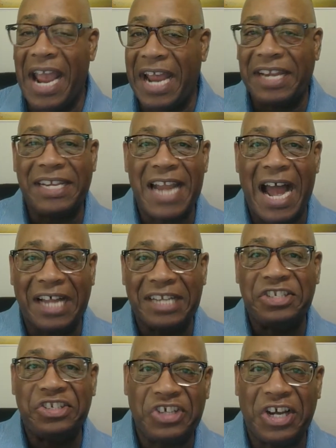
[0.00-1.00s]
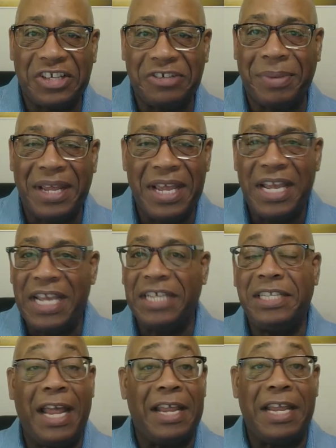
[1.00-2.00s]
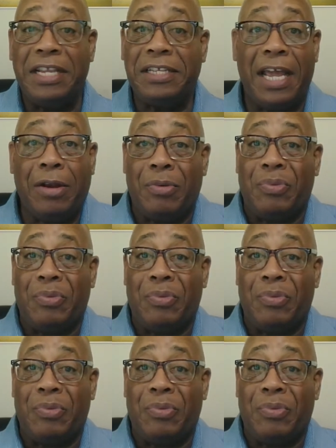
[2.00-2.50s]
and not judgment. Isn't that